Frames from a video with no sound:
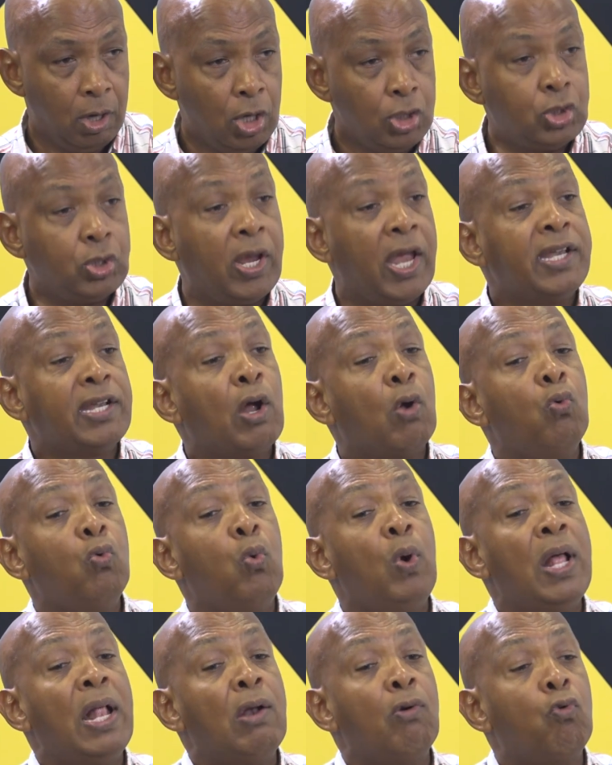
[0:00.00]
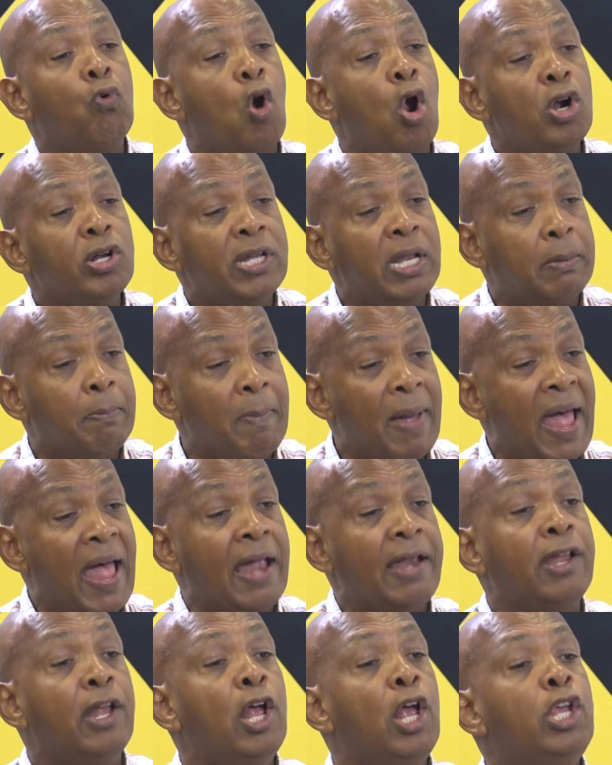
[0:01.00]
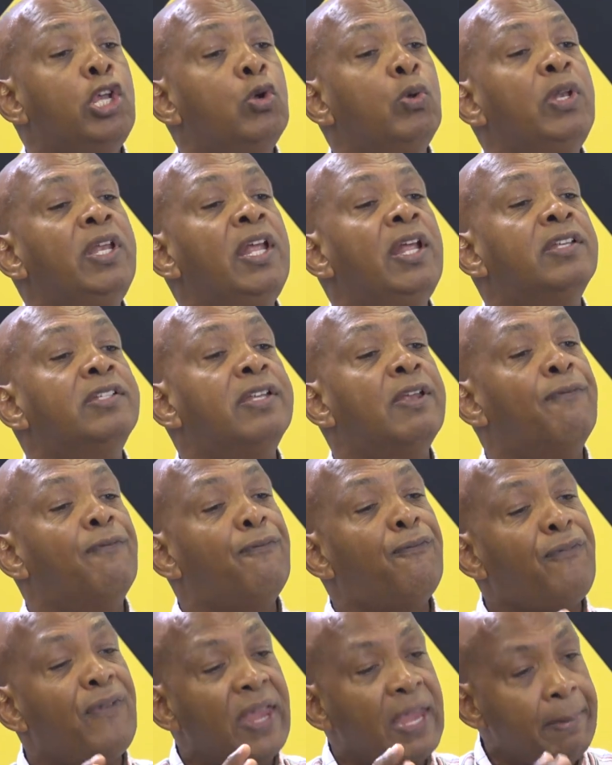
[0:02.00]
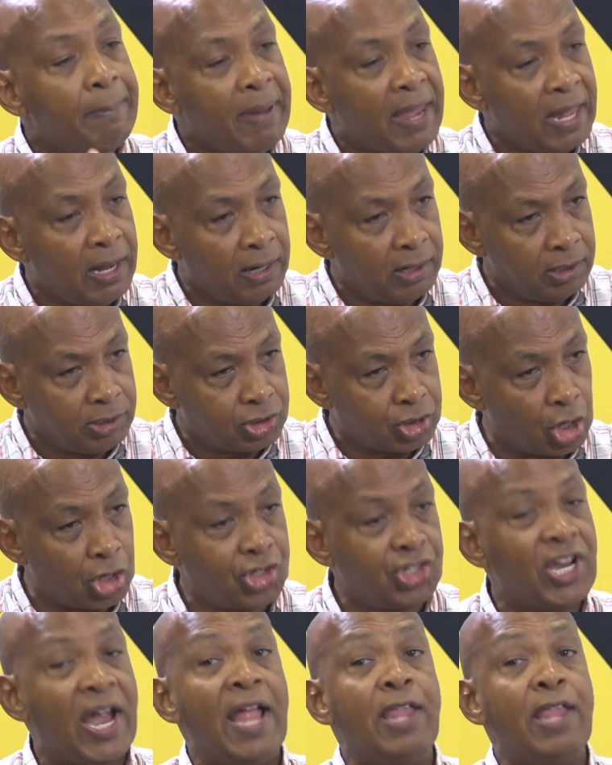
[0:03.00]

To get a well-rounded man, you need the female touch mm.